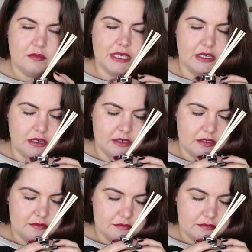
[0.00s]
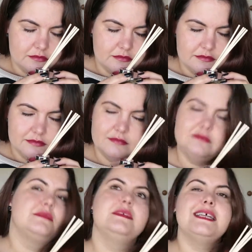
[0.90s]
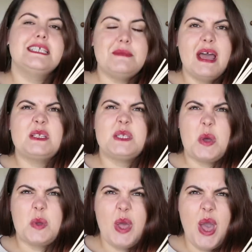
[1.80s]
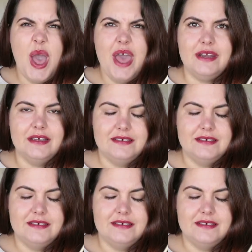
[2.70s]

Oh my god. It smells so good.